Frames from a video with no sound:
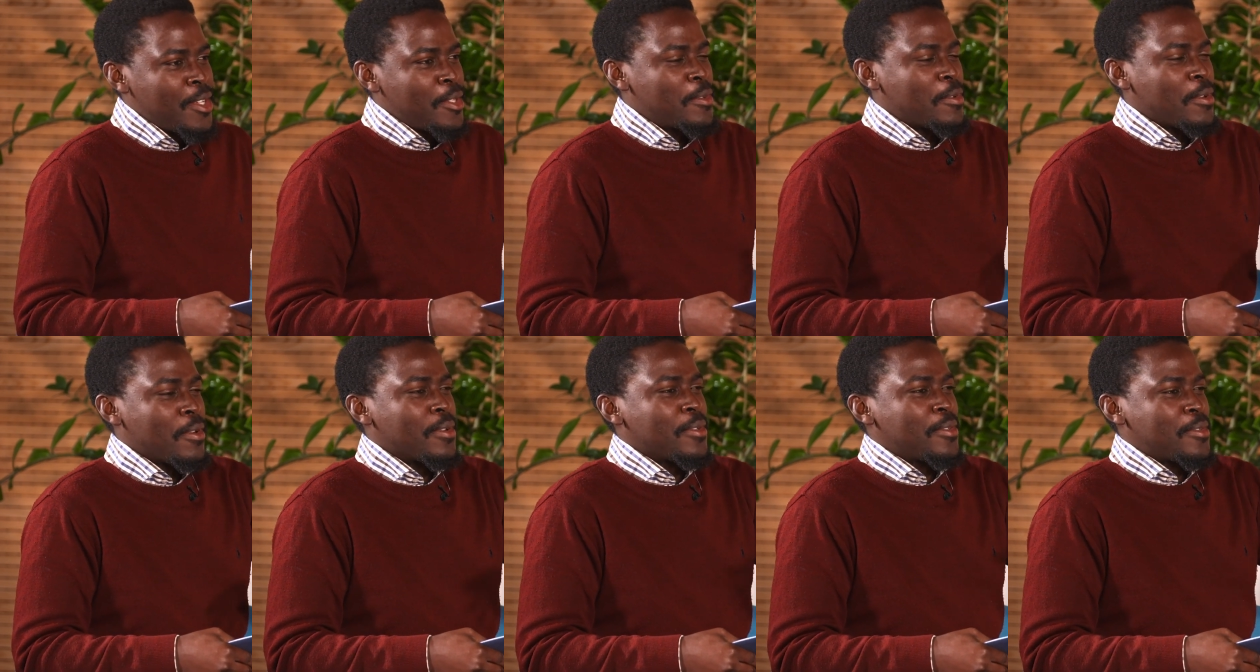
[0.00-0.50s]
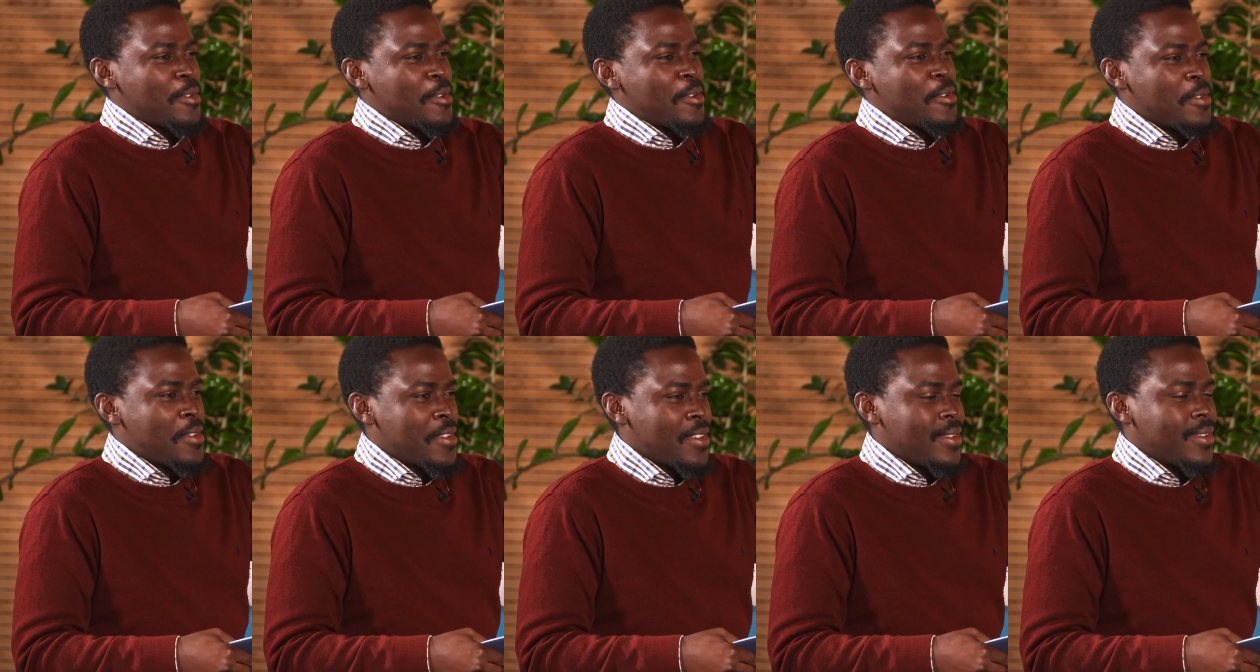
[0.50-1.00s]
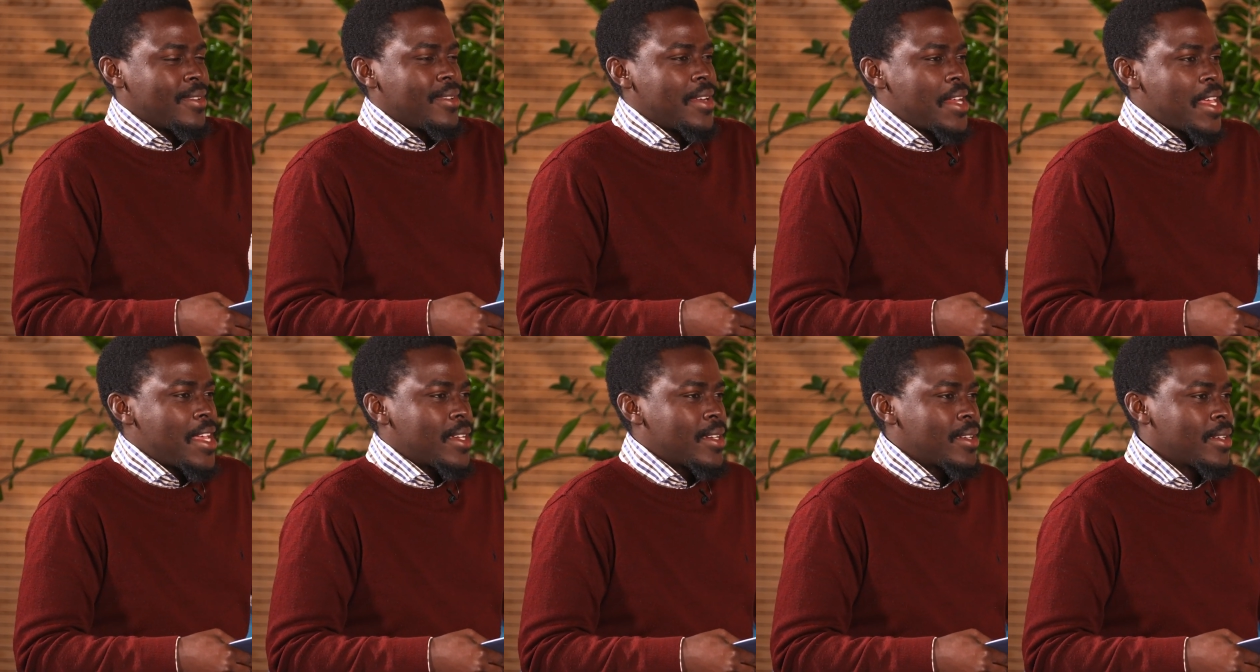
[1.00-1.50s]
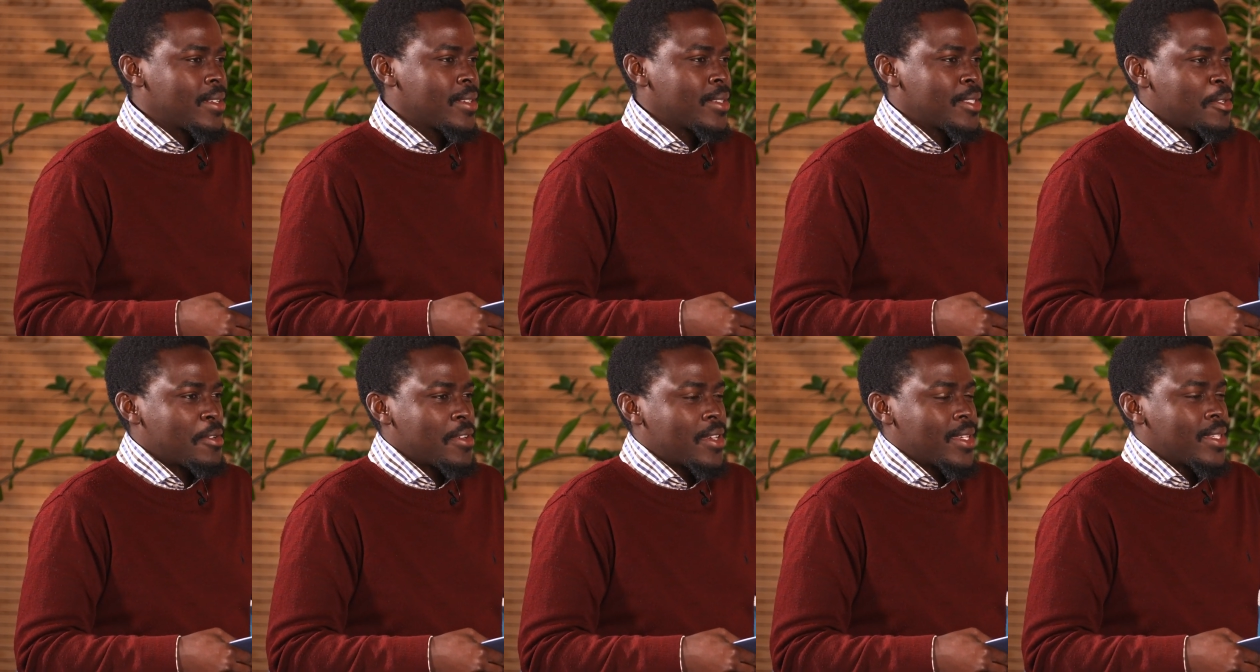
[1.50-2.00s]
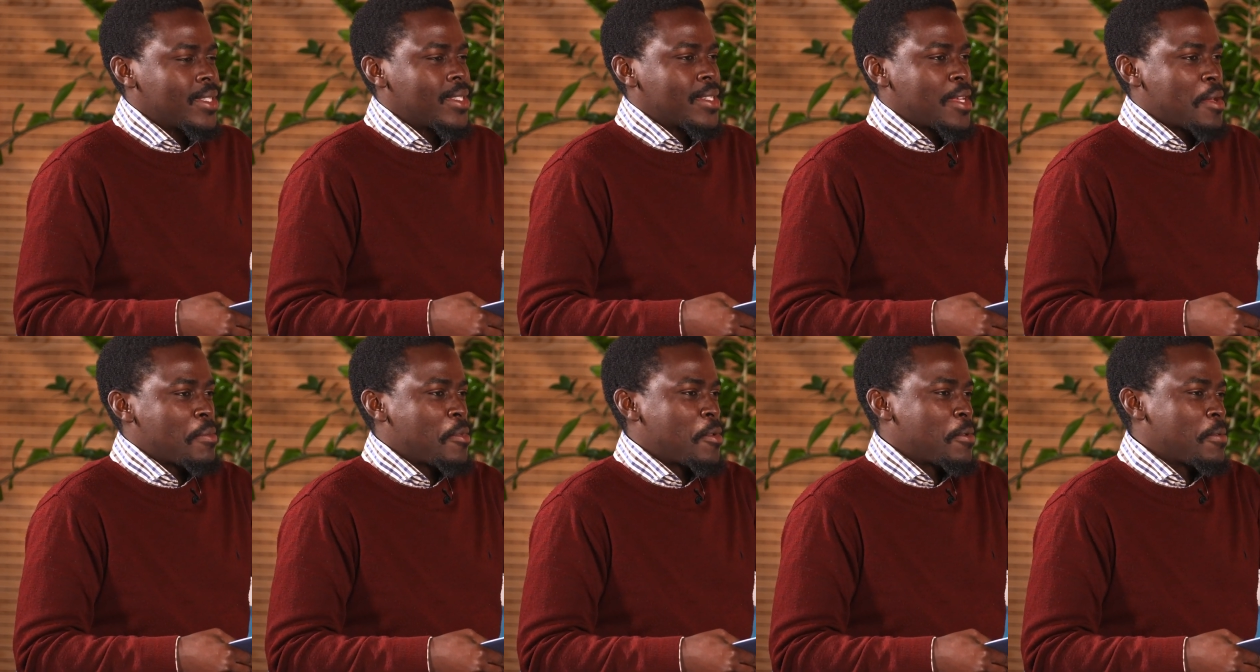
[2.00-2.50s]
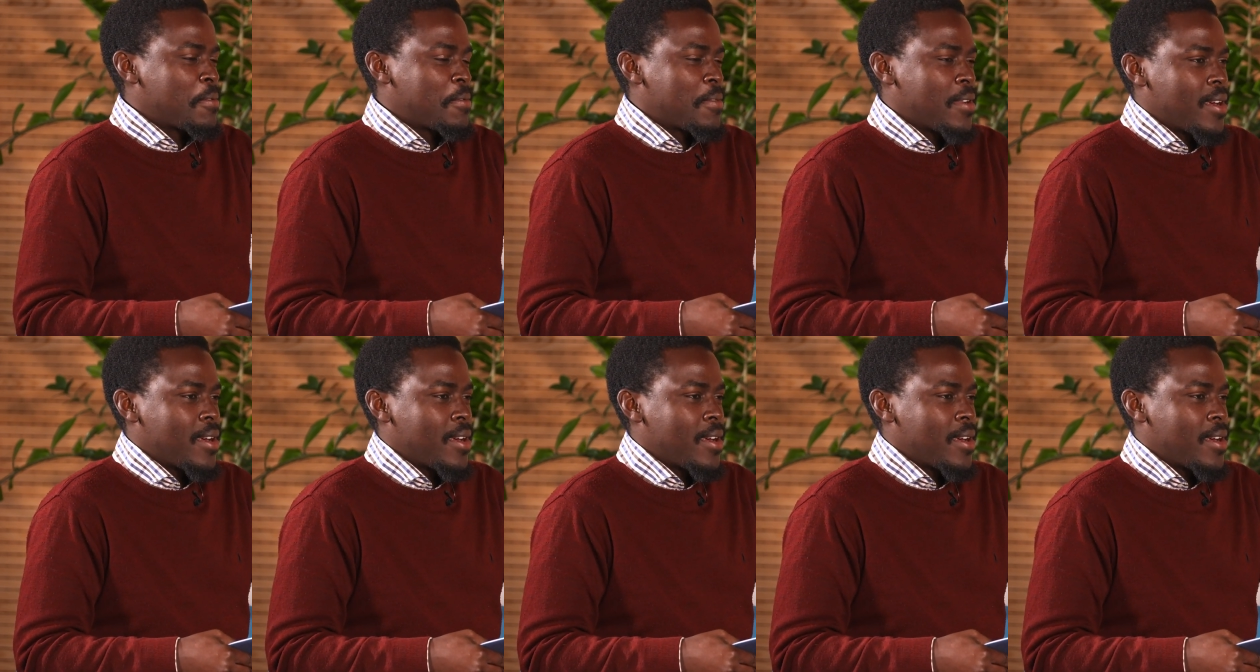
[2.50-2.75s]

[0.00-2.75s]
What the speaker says: also, you know, like showcase some of